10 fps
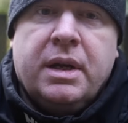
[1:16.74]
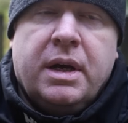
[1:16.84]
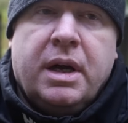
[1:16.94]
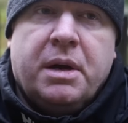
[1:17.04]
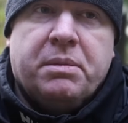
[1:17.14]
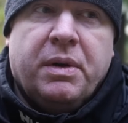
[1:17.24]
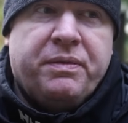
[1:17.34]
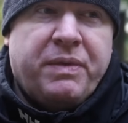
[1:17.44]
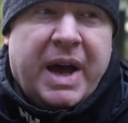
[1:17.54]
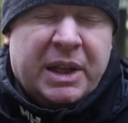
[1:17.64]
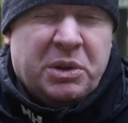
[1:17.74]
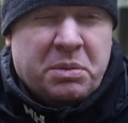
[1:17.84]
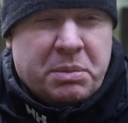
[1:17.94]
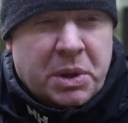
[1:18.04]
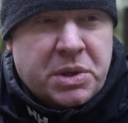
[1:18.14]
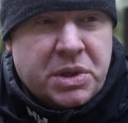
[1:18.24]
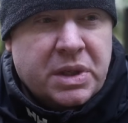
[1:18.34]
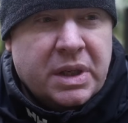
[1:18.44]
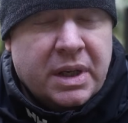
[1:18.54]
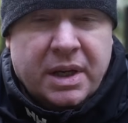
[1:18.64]
I've handled
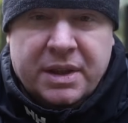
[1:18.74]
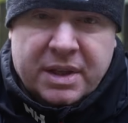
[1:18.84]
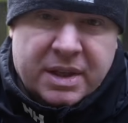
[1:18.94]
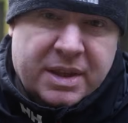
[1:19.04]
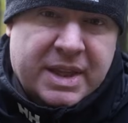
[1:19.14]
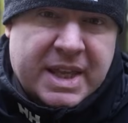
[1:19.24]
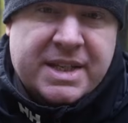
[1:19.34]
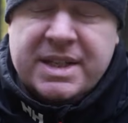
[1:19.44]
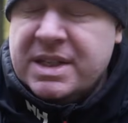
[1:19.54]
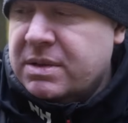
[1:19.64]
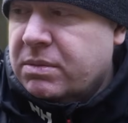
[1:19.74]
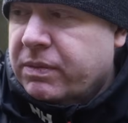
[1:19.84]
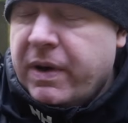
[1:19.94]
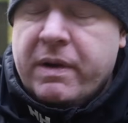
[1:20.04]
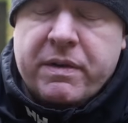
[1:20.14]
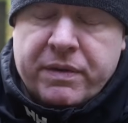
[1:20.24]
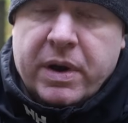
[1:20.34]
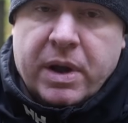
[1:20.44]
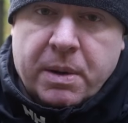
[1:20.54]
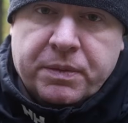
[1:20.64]
most, and this is very,
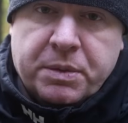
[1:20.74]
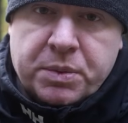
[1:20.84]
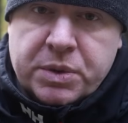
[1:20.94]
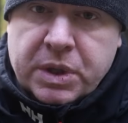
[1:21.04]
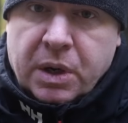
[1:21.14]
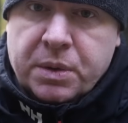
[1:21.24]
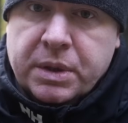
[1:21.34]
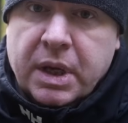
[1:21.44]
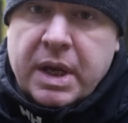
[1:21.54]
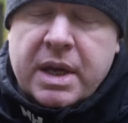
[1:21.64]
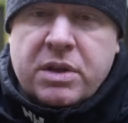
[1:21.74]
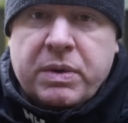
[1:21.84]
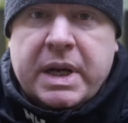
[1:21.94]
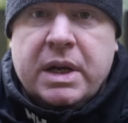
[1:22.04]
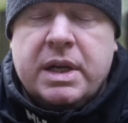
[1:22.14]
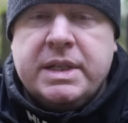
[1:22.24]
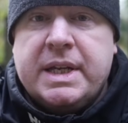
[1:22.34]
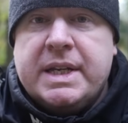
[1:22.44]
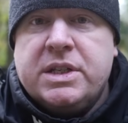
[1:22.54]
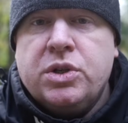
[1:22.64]
very comfortable to hold. It's really nice,
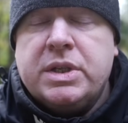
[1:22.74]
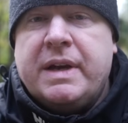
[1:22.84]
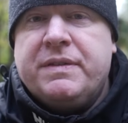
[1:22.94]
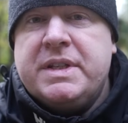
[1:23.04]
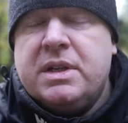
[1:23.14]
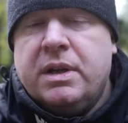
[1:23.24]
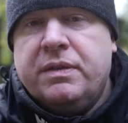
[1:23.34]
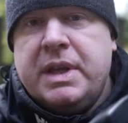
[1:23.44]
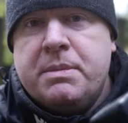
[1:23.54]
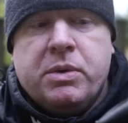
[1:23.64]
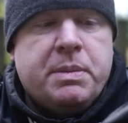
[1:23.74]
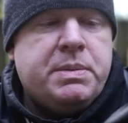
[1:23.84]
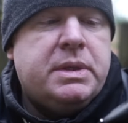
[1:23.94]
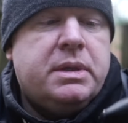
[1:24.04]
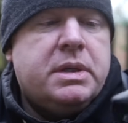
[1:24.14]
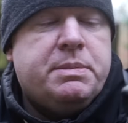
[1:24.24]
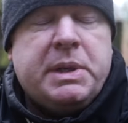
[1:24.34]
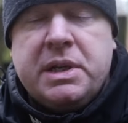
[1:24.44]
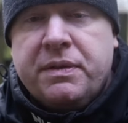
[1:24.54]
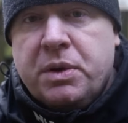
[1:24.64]
and it's good to have these kind of deep grips,
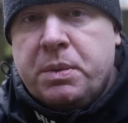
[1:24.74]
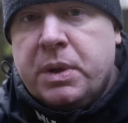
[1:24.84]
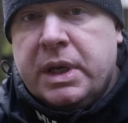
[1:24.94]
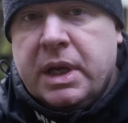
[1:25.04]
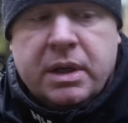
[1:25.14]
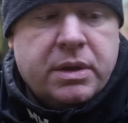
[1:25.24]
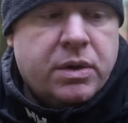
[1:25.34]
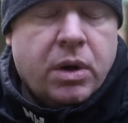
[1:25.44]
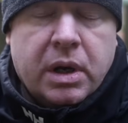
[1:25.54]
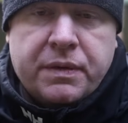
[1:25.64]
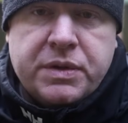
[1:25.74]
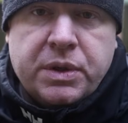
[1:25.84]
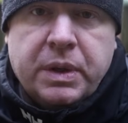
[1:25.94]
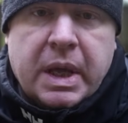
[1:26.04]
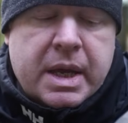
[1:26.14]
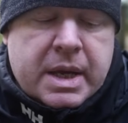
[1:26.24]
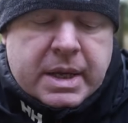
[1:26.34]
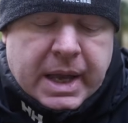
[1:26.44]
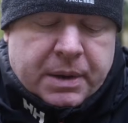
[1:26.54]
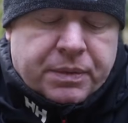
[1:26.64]
especially if you're working and you've got gloves on.
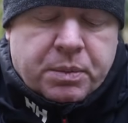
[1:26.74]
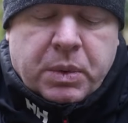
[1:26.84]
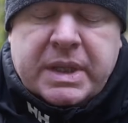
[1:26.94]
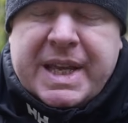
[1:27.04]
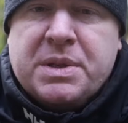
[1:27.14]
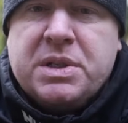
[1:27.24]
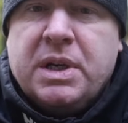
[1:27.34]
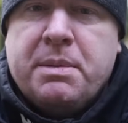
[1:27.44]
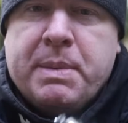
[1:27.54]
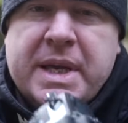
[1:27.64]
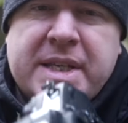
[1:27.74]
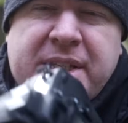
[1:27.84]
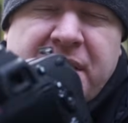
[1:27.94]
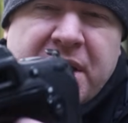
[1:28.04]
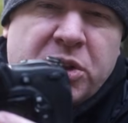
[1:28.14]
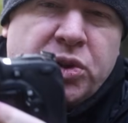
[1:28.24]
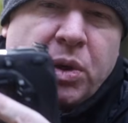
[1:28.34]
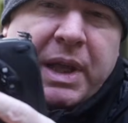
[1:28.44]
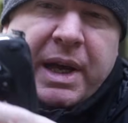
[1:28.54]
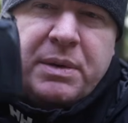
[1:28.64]
Now, one downside of it is that the
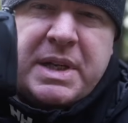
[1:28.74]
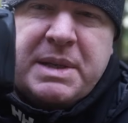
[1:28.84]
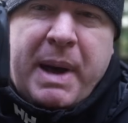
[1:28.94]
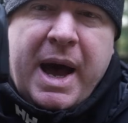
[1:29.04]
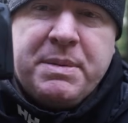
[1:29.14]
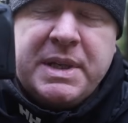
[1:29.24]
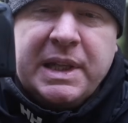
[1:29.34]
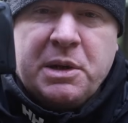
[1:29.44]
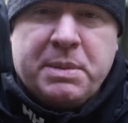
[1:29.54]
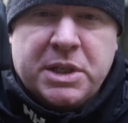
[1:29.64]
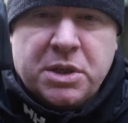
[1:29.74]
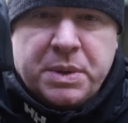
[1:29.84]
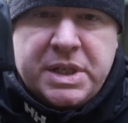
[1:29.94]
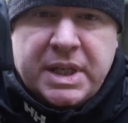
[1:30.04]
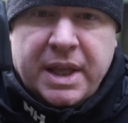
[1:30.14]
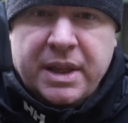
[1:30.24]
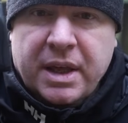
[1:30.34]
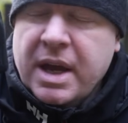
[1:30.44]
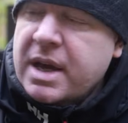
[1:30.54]
control layout is perhaps a little bit squished together.